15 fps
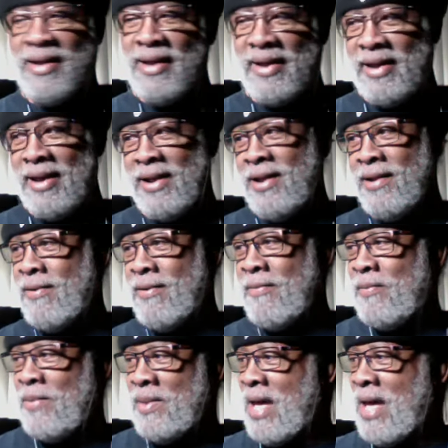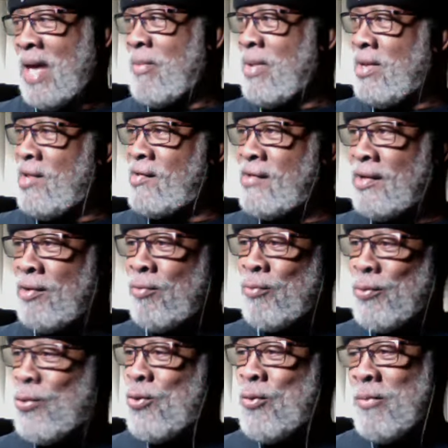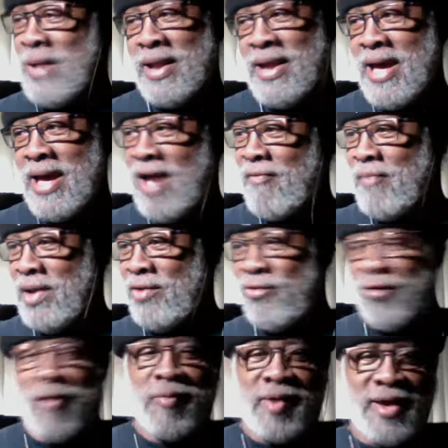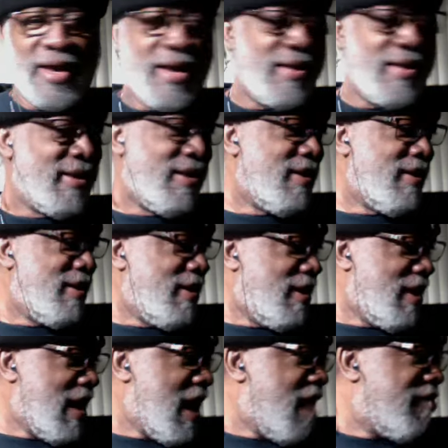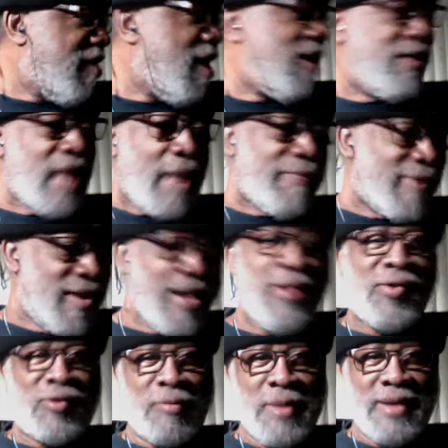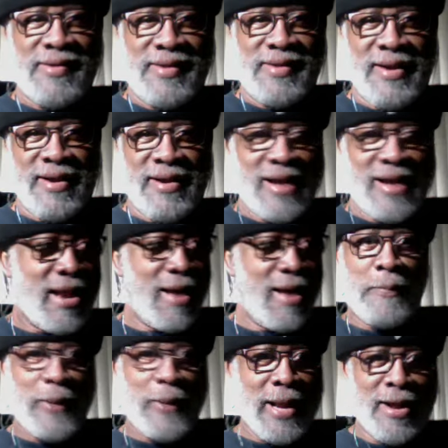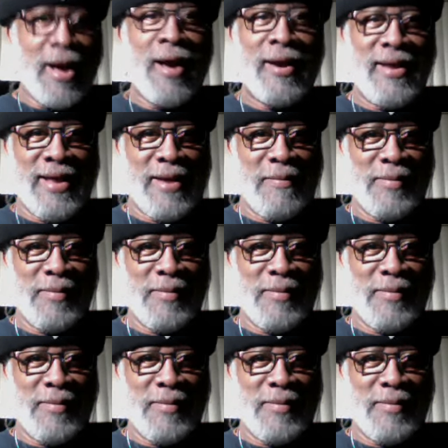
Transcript: You know, I'm in this little room and I have my drum kit. I have all types of instruments in here and I'm playing all of them.